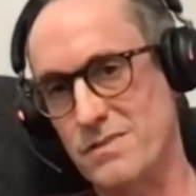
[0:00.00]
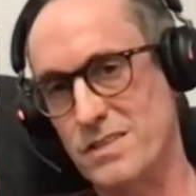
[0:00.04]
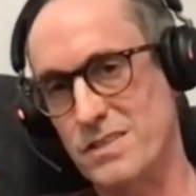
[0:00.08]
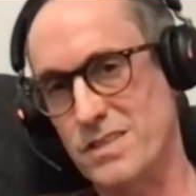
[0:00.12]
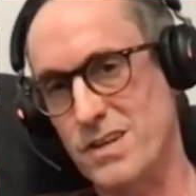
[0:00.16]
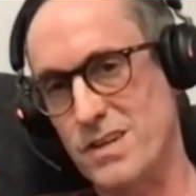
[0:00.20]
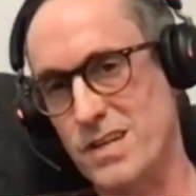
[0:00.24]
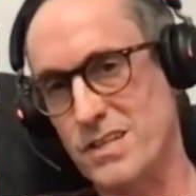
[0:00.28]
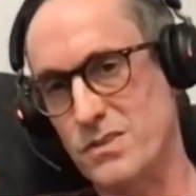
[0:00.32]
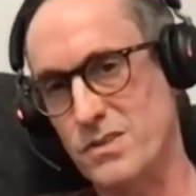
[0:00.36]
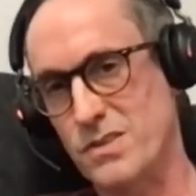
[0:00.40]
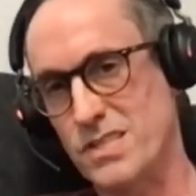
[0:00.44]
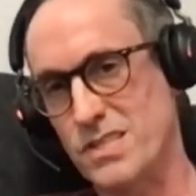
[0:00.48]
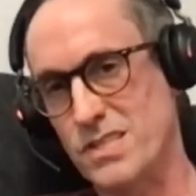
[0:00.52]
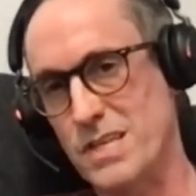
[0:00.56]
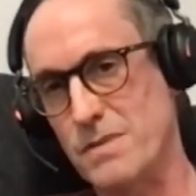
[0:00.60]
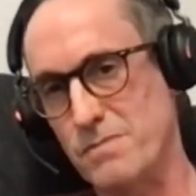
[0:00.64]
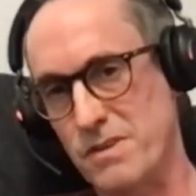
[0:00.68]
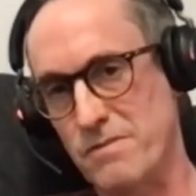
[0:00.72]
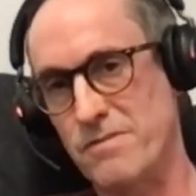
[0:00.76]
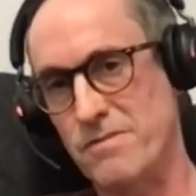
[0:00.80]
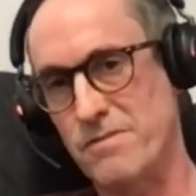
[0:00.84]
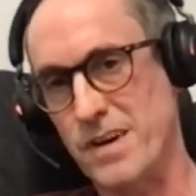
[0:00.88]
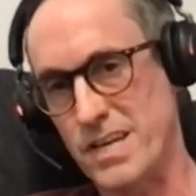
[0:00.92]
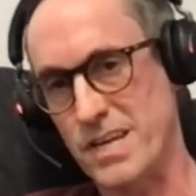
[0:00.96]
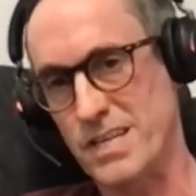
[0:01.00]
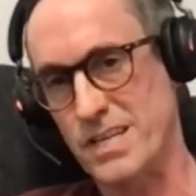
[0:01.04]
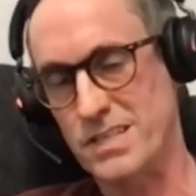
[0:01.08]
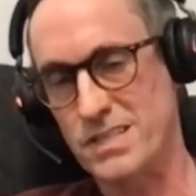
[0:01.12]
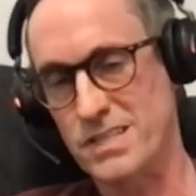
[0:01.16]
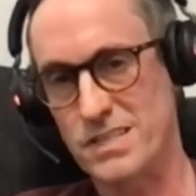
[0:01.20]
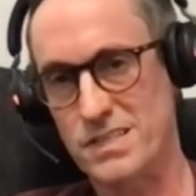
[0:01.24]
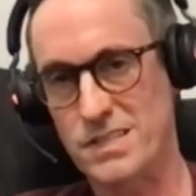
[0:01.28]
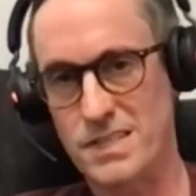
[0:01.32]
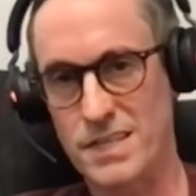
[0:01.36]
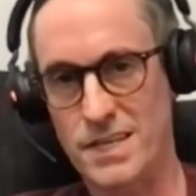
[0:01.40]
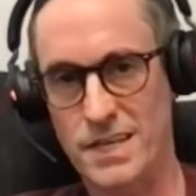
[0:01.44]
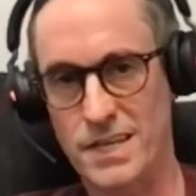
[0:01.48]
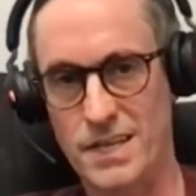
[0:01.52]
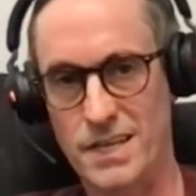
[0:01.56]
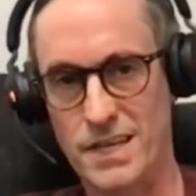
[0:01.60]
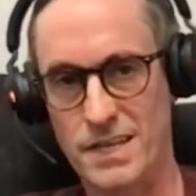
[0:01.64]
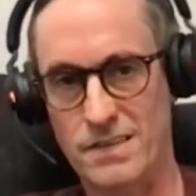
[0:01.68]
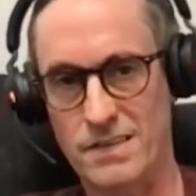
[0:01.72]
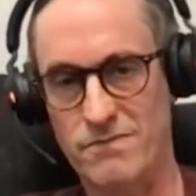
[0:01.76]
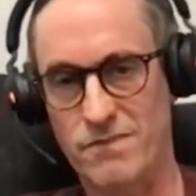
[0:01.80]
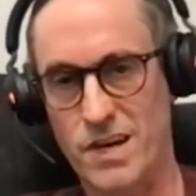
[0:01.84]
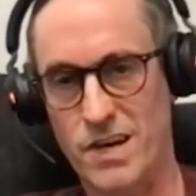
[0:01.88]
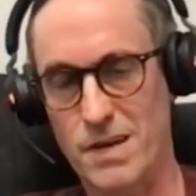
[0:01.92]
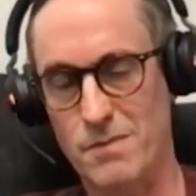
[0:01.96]
try to simplify it
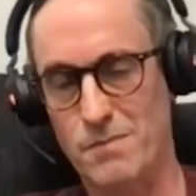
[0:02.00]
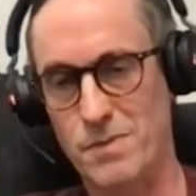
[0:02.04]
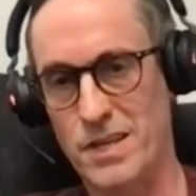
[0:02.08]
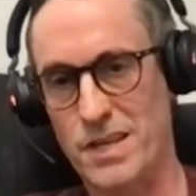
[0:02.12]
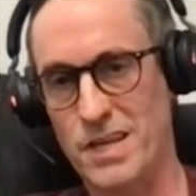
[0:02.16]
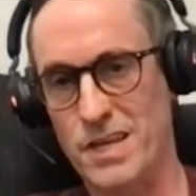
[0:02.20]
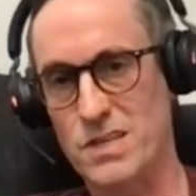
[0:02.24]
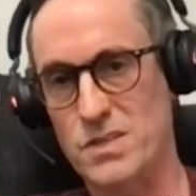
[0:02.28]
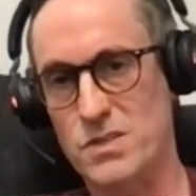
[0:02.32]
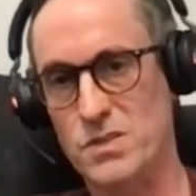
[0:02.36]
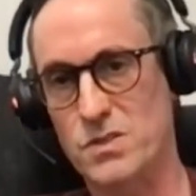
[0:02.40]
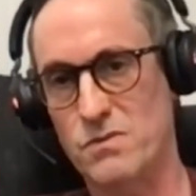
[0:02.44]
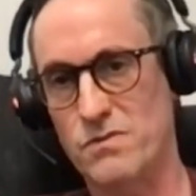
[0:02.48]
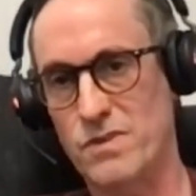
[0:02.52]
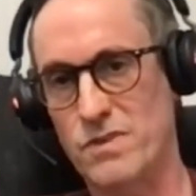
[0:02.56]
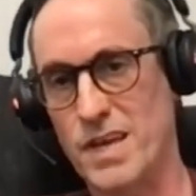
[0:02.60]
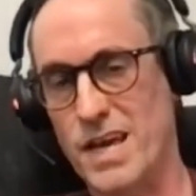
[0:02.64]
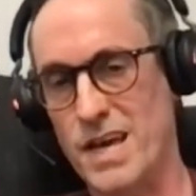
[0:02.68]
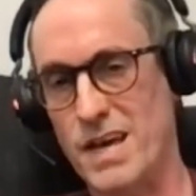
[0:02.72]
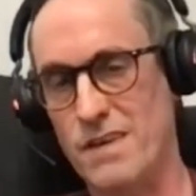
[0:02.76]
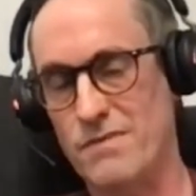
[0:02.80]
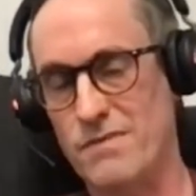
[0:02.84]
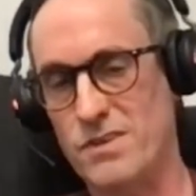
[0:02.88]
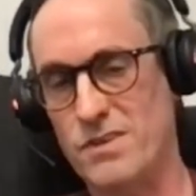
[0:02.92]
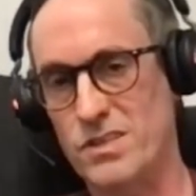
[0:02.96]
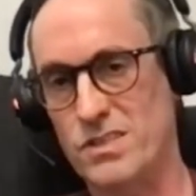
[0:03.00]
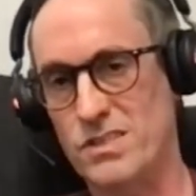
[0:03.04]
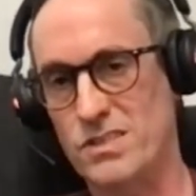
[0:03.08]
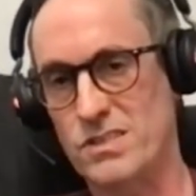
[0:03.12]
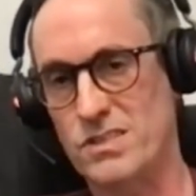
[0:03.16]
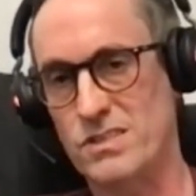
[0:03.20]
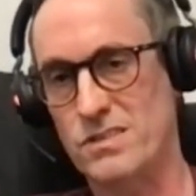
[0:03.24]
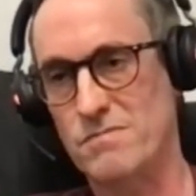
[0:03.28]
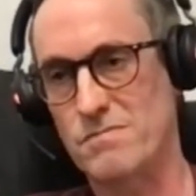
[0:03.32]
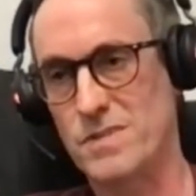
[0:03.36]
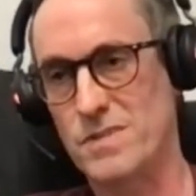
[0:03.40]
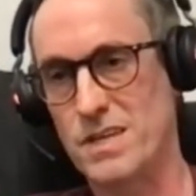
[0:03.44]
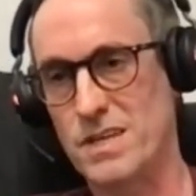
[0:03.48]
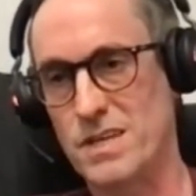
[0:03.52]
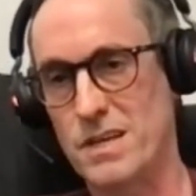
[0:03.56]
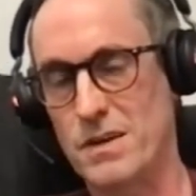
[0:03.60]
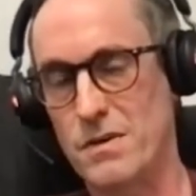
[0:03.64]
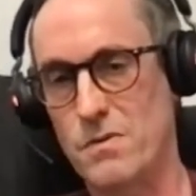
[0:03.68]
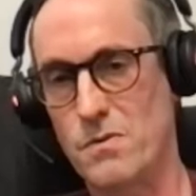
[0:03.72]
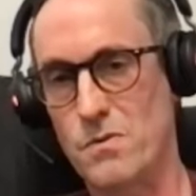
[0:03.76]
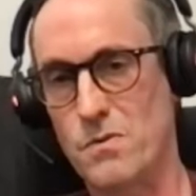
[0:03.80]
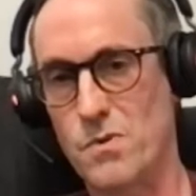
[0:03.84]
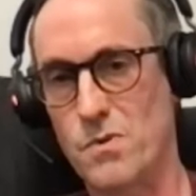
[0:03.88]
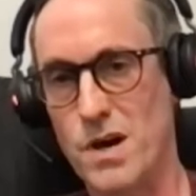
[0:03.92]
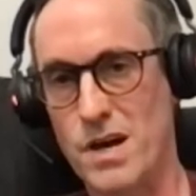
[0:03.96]
at Viaplay. So we have just
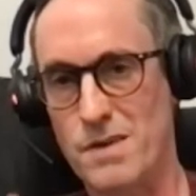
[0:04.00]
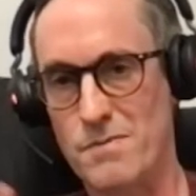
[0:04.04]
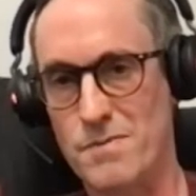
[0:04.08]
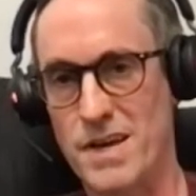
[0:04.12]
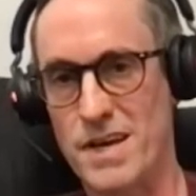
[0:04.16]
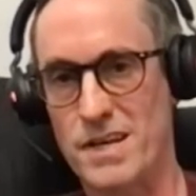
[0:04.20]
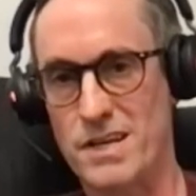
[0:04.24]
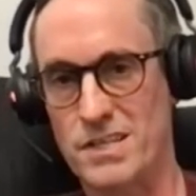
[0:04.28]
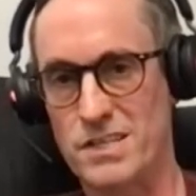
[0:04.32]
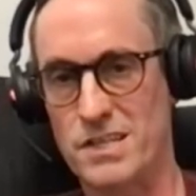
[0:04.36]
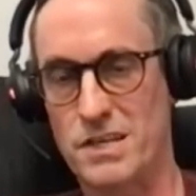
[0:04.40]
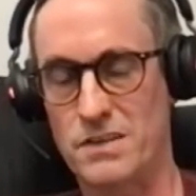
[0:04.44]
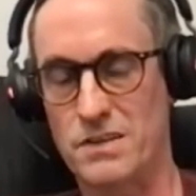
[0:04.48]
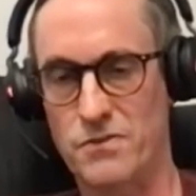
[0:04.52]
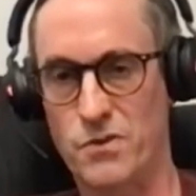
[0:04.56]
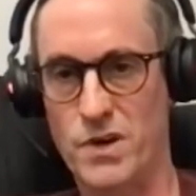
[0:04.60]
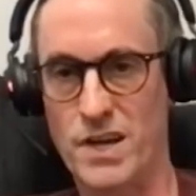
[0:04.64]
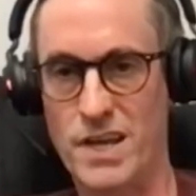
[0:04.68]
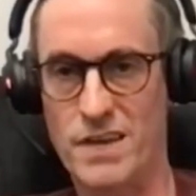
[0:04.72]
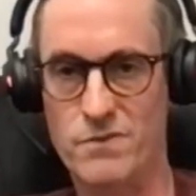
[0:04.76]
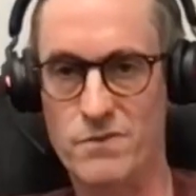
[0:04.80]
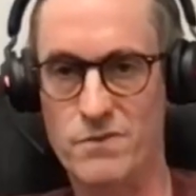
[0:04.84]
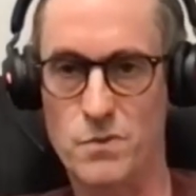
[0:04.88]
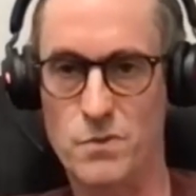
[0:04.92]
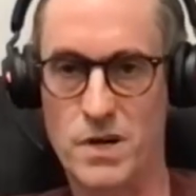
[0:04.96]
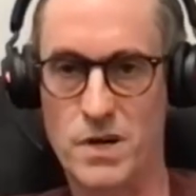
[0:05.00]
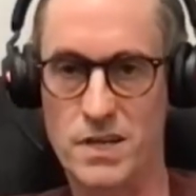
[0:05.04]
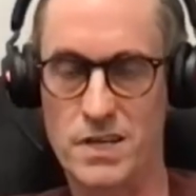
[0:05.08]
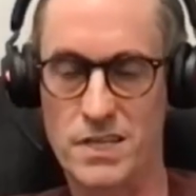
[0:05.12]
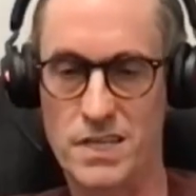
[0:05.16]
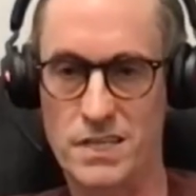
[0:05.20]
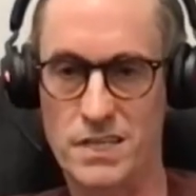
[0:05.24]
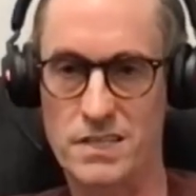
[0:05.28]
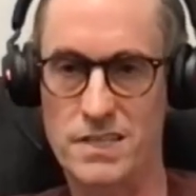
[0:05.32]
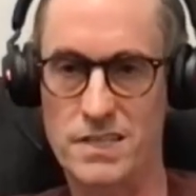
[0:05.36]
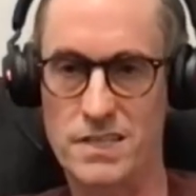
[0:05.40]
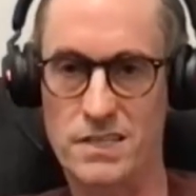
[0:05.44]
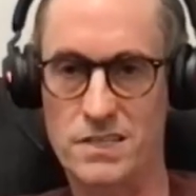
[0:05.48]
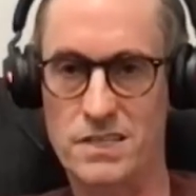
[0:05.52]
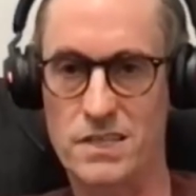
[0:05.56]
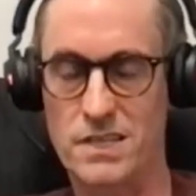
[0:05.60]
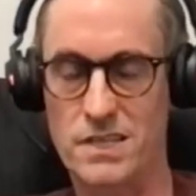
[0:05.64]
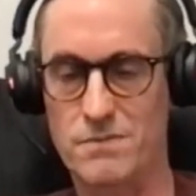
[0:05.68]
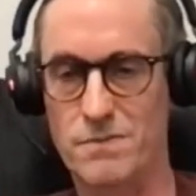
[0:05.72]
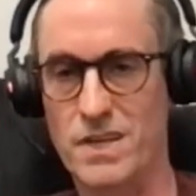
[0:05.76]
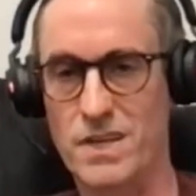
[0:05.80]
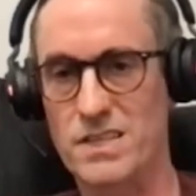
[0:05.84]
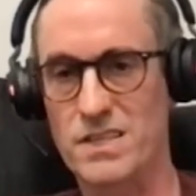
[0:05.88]
one manager for everyone in that team.